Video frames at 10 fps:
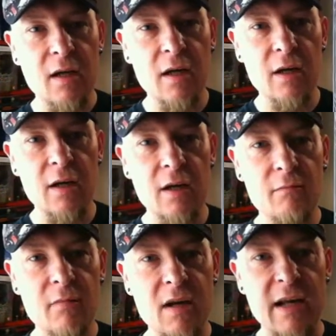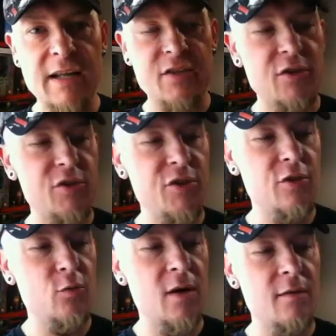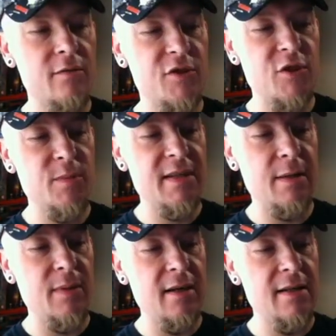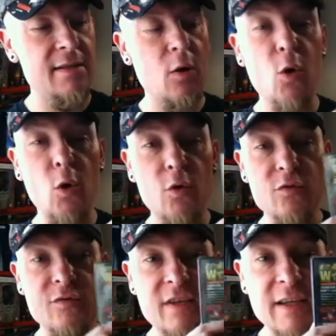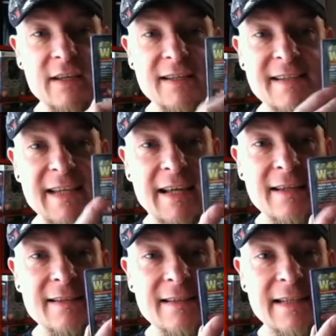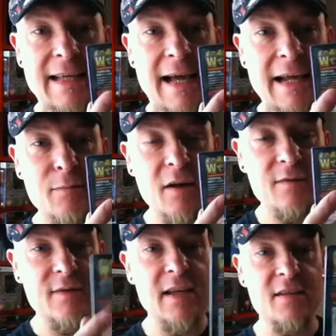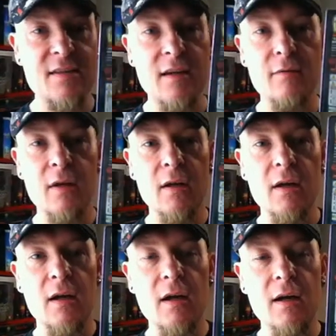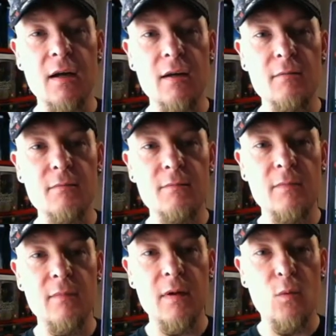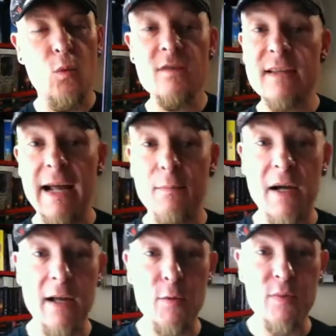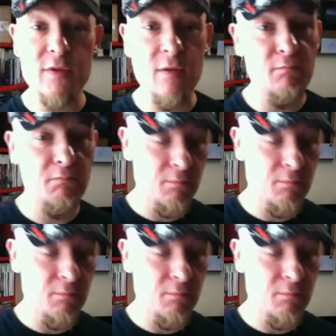I ain't too sure what Super Tag Battle is, or the second game on there, so one day I may open them,